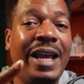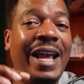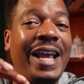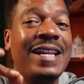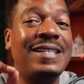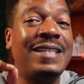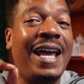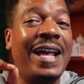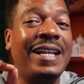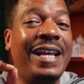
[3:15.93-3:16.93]
is
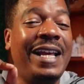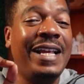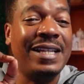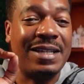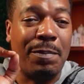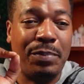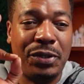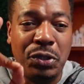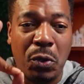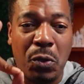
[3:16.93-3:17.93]
that it is a
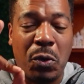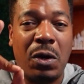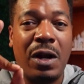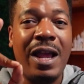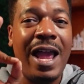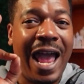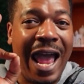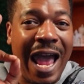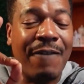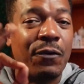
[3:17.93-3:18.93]
pure
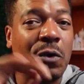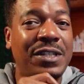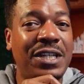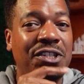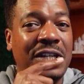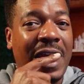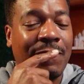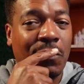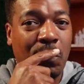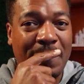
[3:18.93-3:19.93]
aphrodisiac
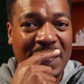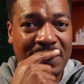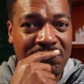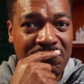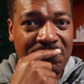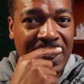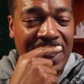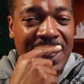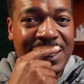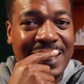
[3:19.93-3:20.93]
for women
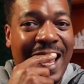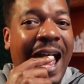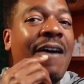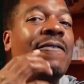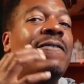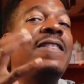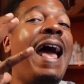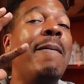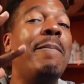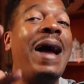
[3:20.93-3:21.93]
to have
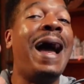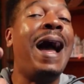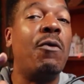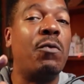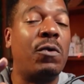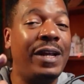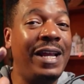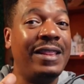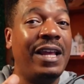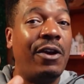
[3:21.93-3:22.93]
that power
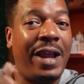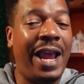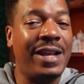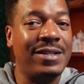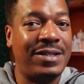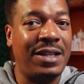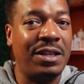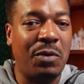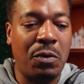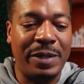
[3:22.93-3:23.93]
in their hands in the
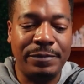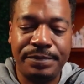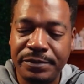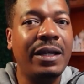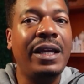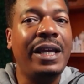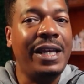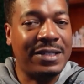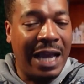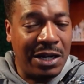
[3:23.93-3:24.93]
moment.
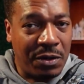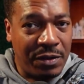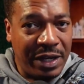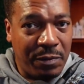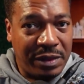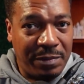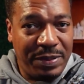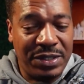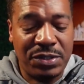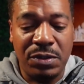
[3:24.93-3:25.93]
He's got her there with the
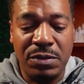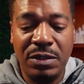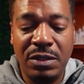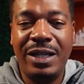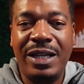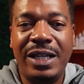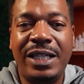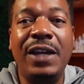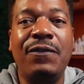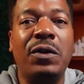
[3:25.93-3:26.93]
pistol.
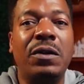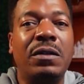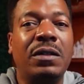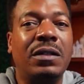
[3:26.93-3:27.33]
Give her